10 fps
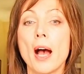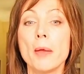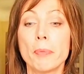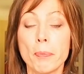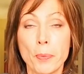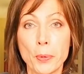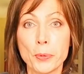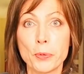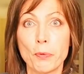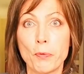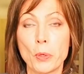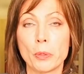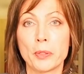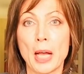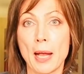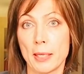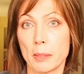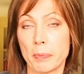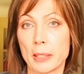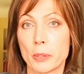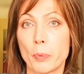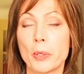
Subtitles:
I propose following aspects